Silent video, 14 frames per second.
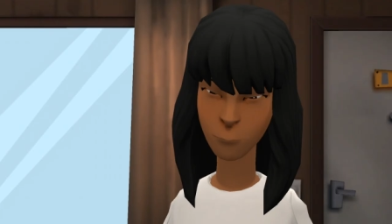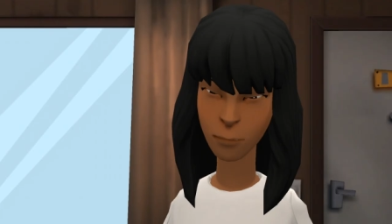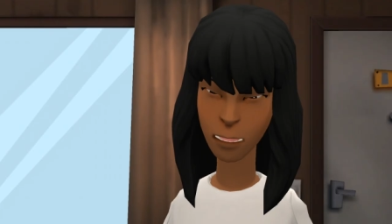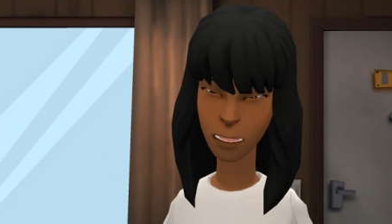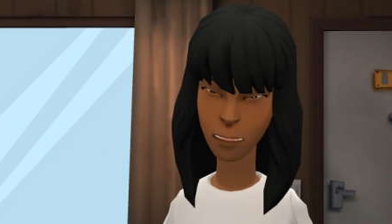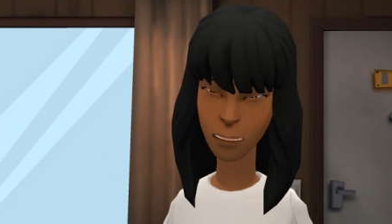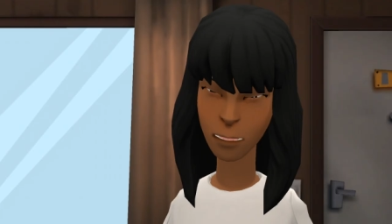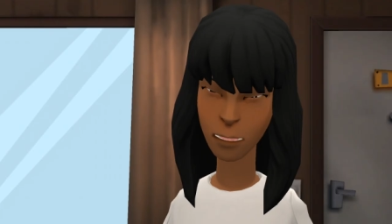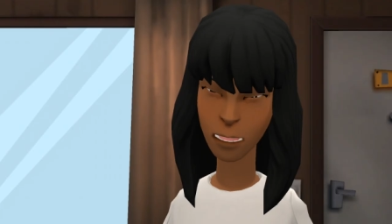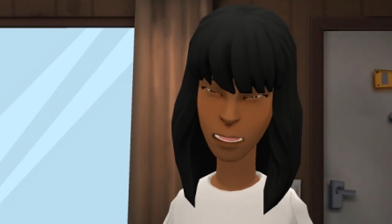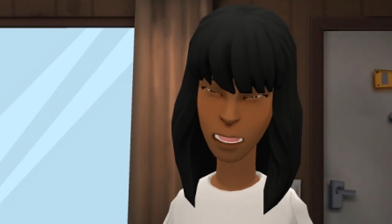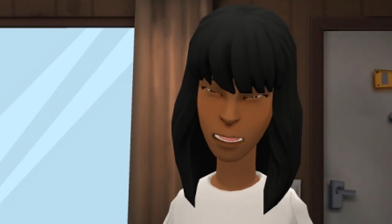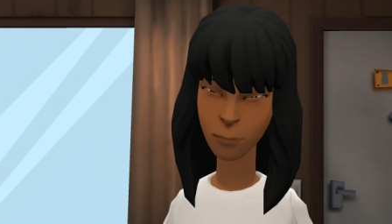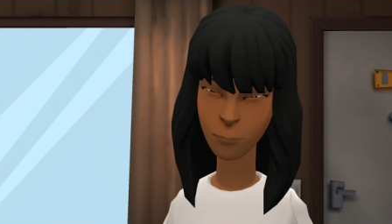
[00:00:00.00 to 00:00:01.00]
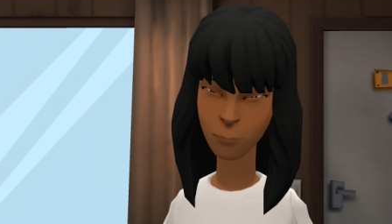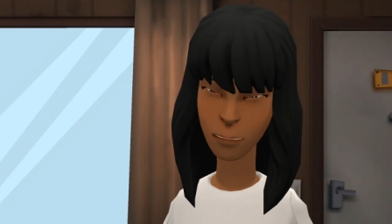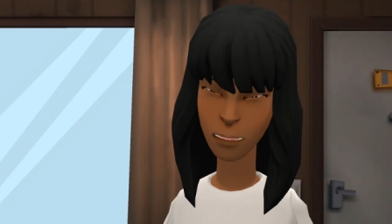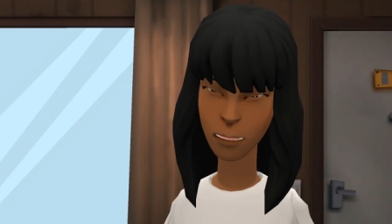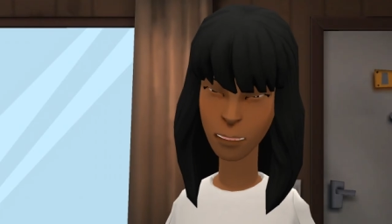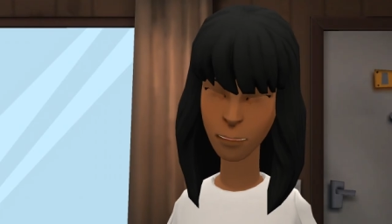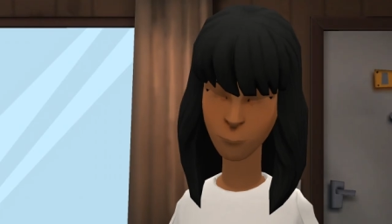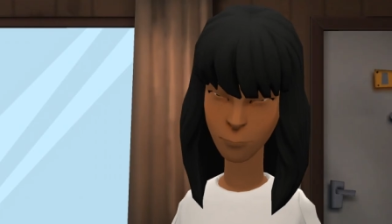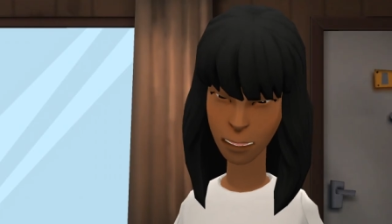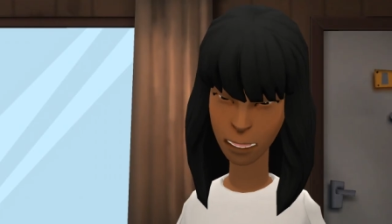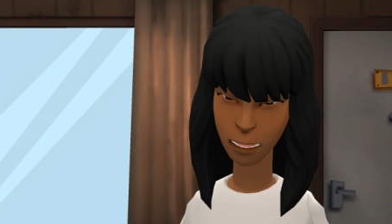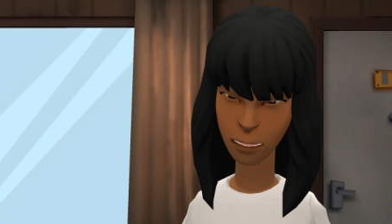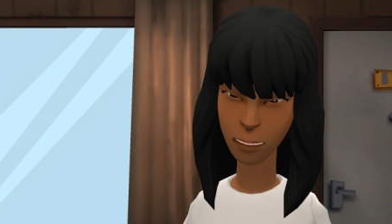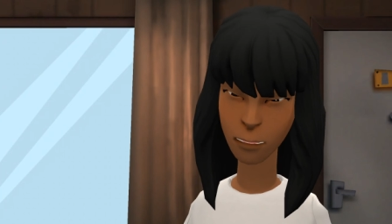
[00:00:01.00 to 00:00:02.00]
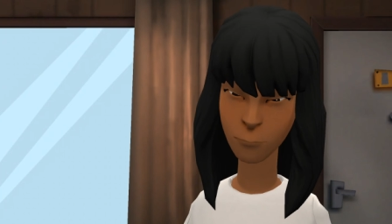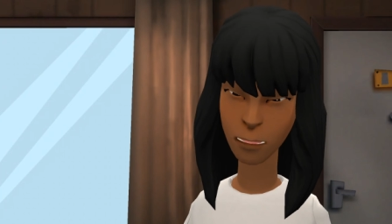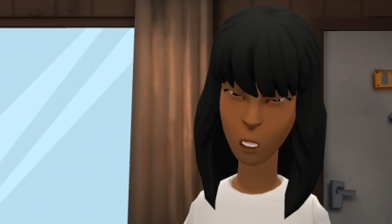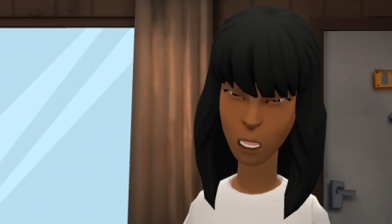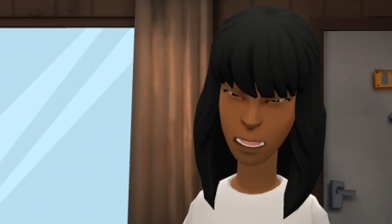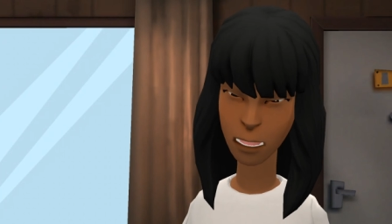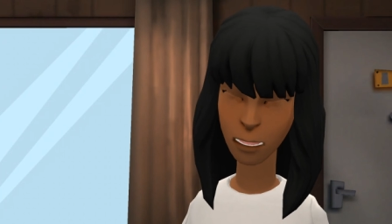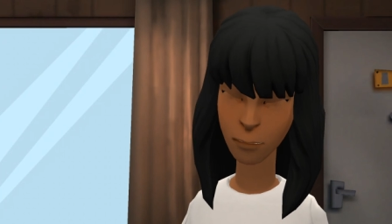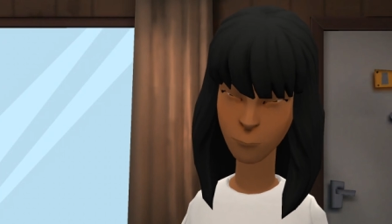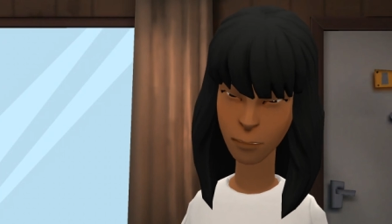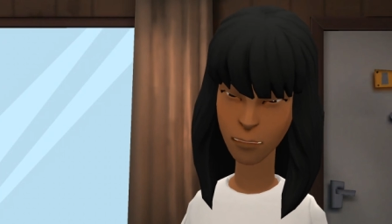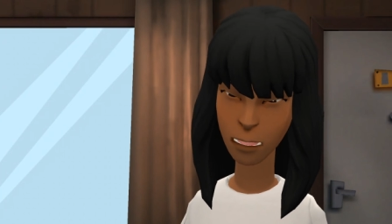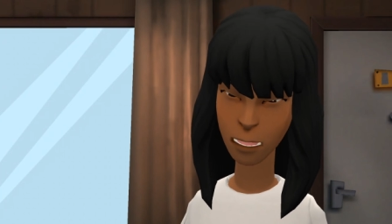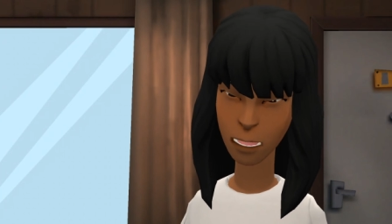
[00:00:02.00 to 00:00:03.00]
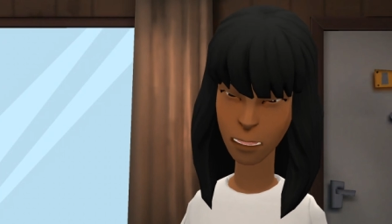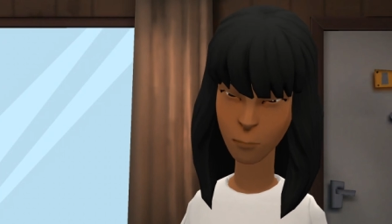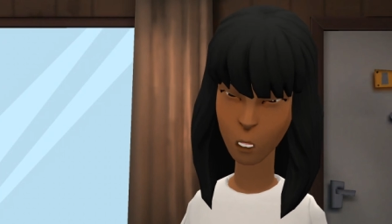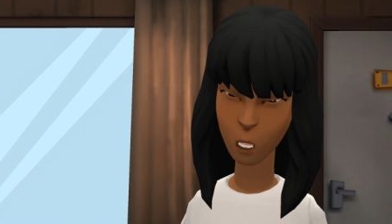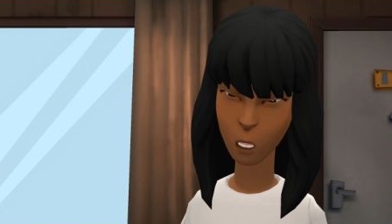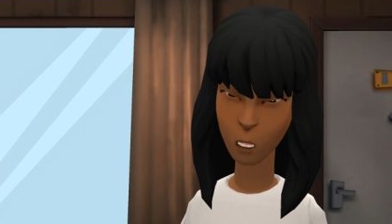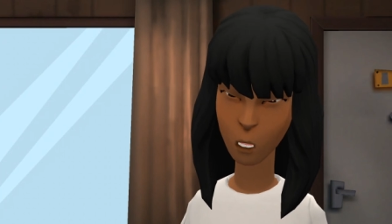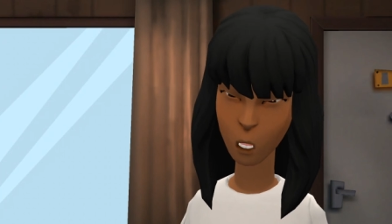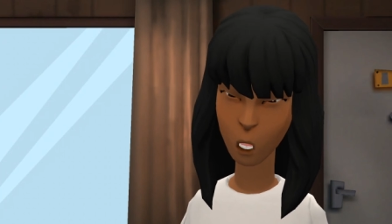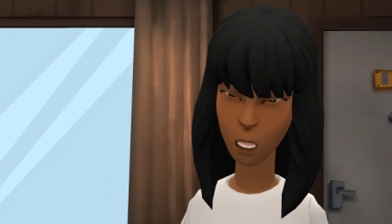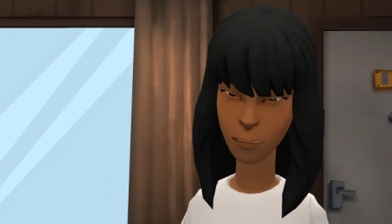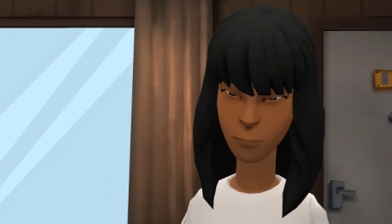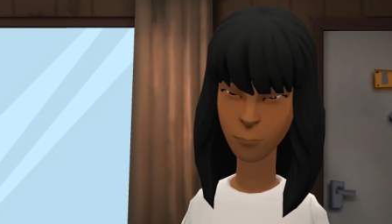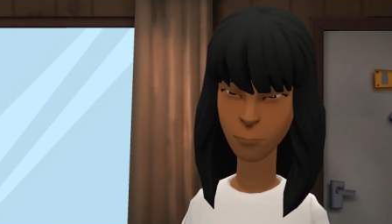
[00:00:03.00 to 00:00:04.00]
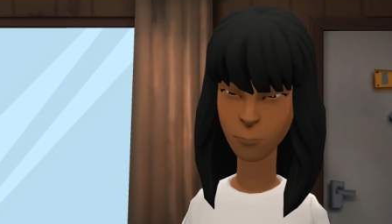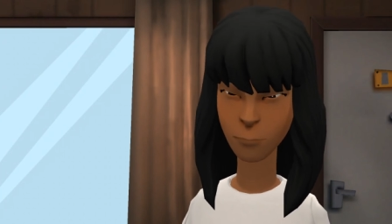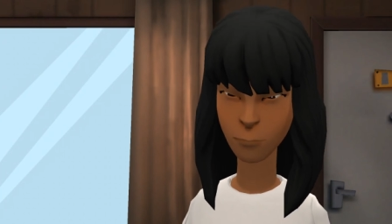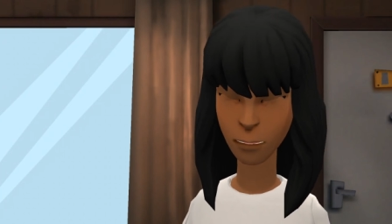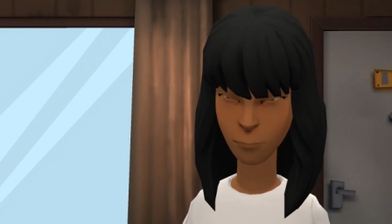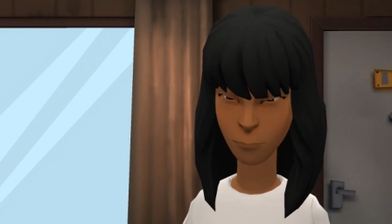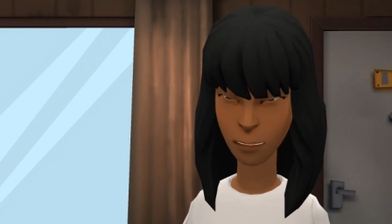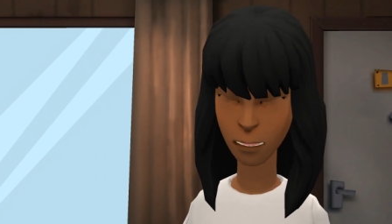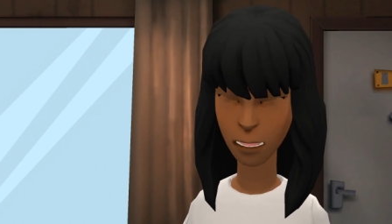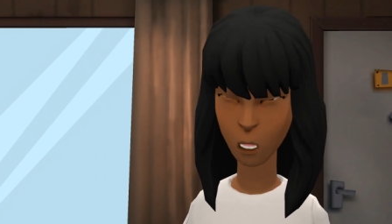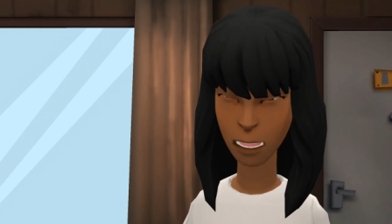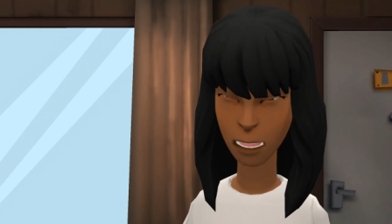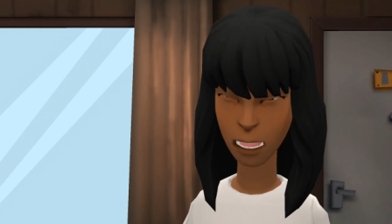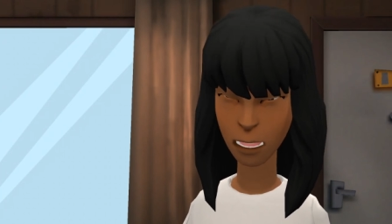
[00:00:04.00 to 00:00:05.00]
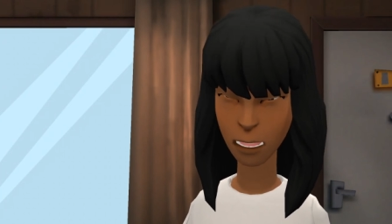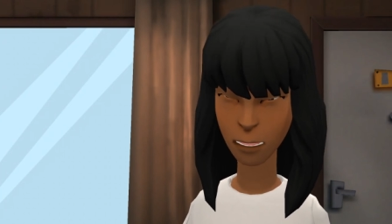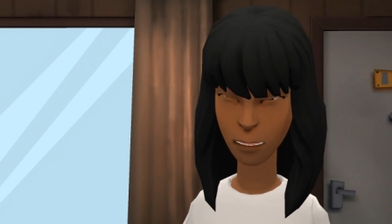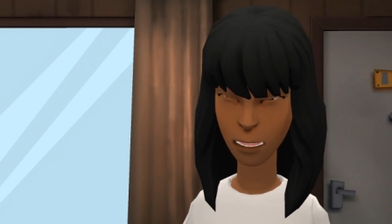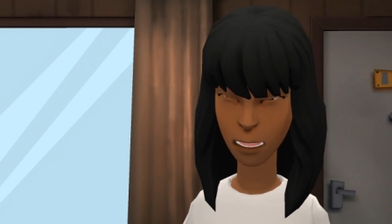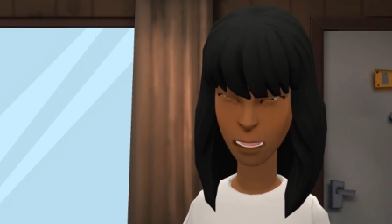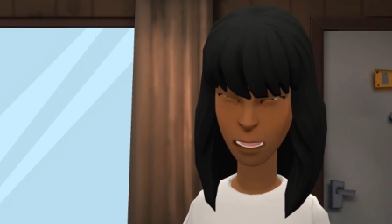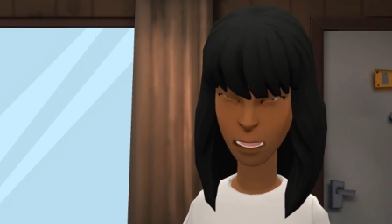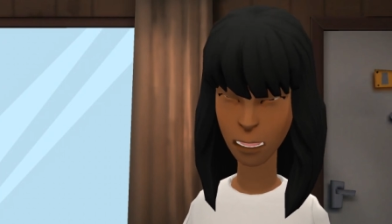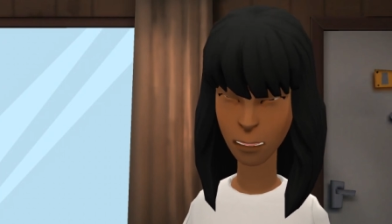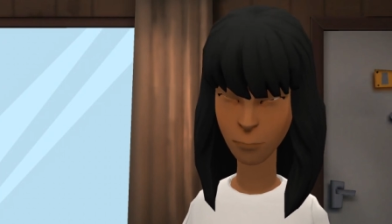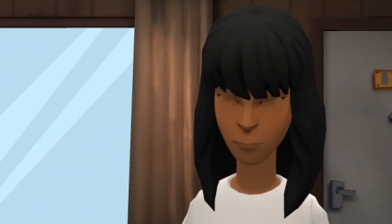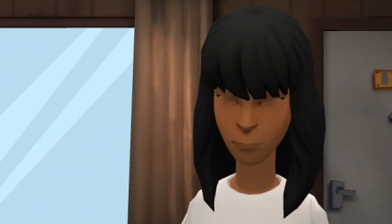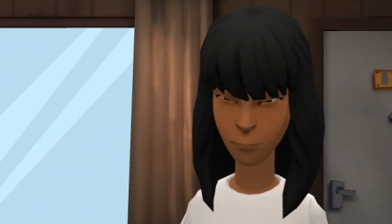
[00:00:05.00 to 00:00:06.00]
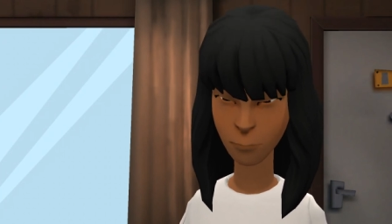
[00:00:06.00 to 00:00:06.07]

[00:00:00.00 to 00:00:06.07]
Yes, I did, and I spent time looking at my vision board too. Am I doing the right things?